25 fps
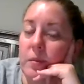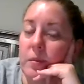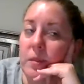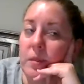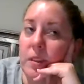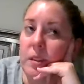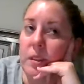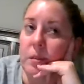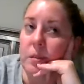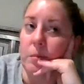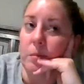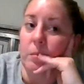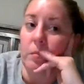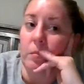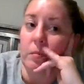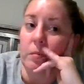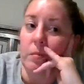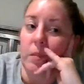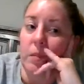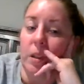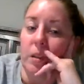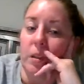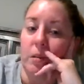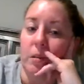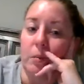some
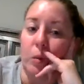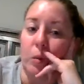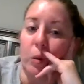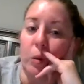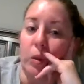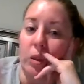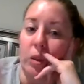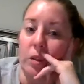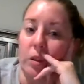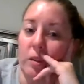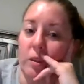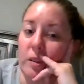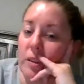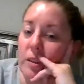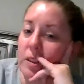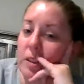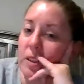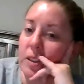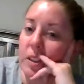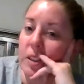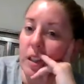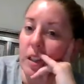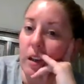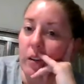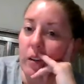oils and
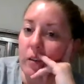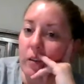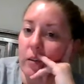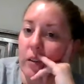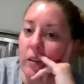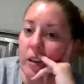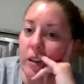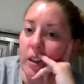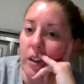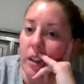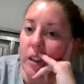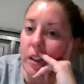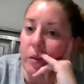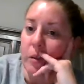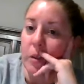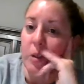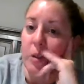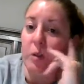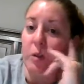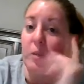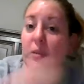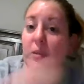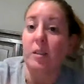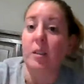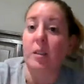stuff, which
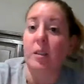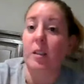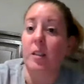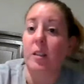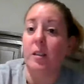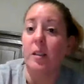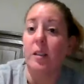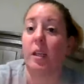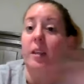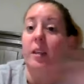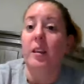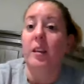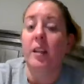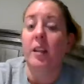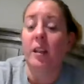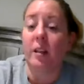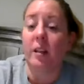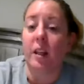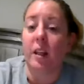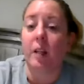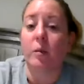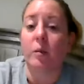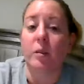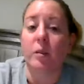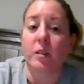was nothing
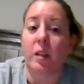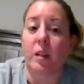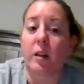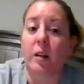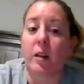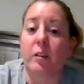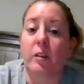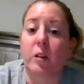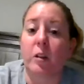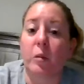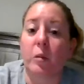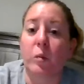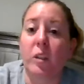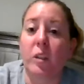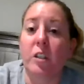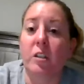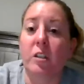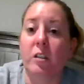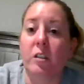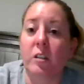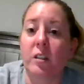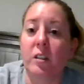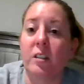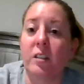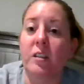that was on her
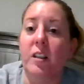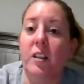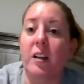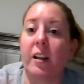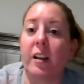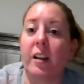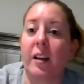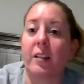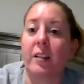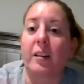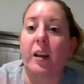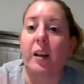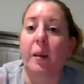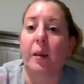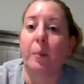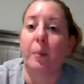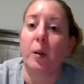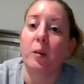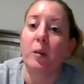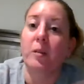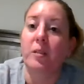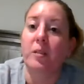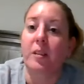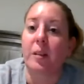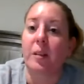wish list that I had like
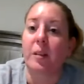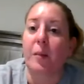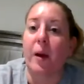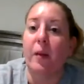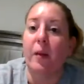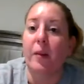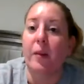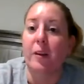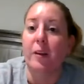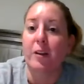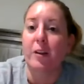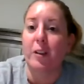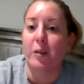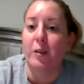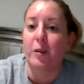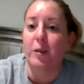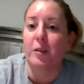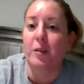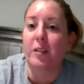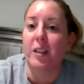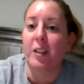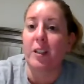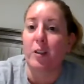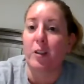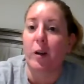posted about that she
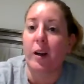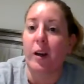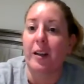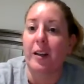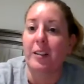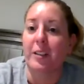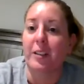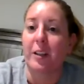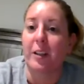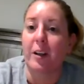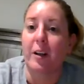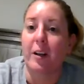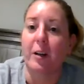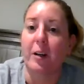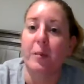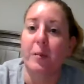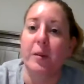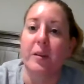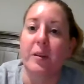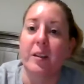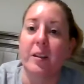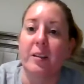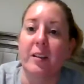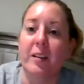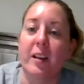was like trying to earn.
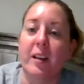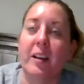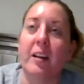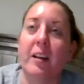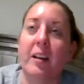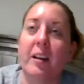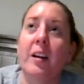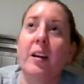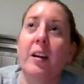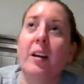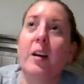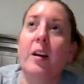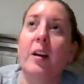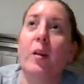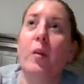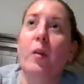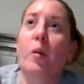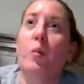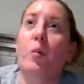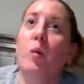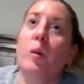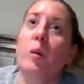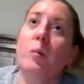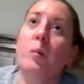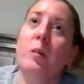But then like the
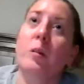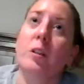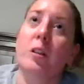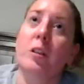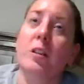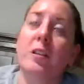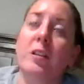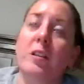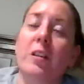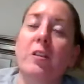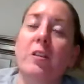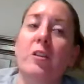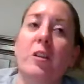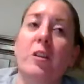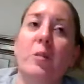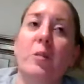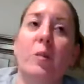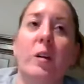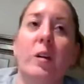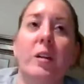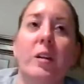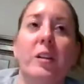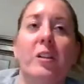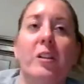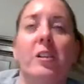warmer she said she
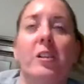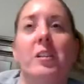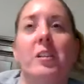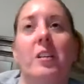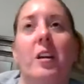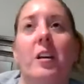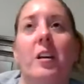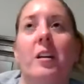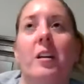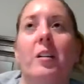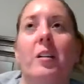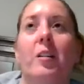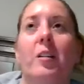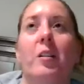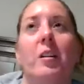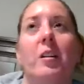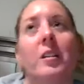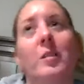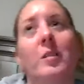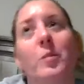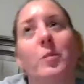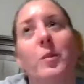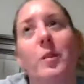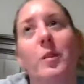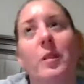wanted, she's like, her
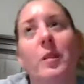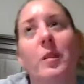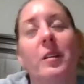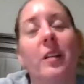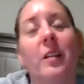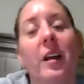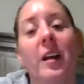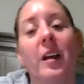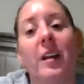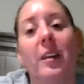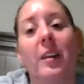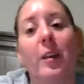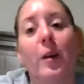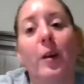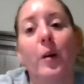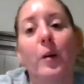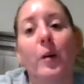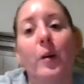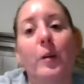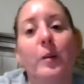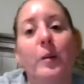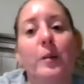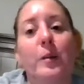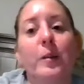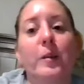husband didn't like
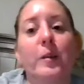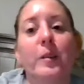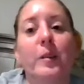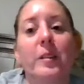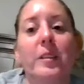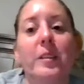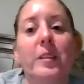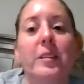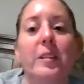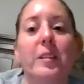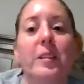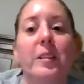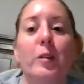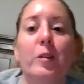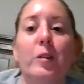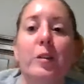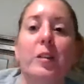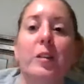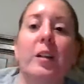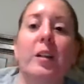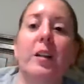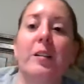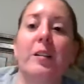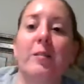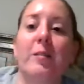those. And so she
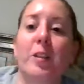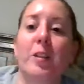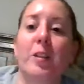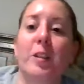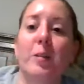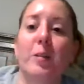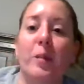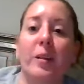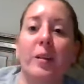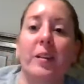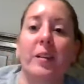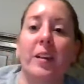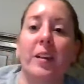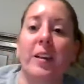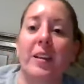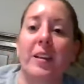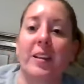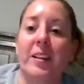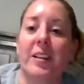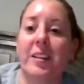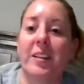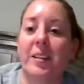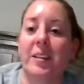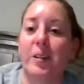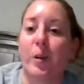kind of just went like
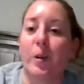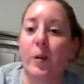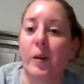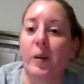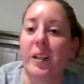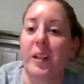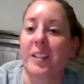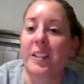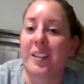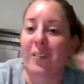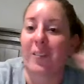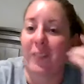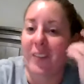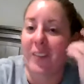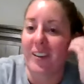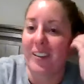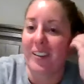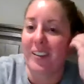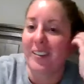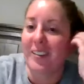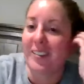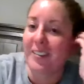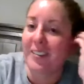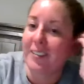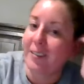a totally
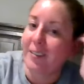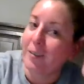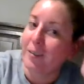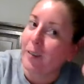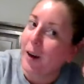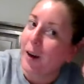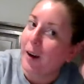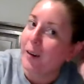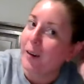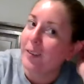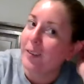different route.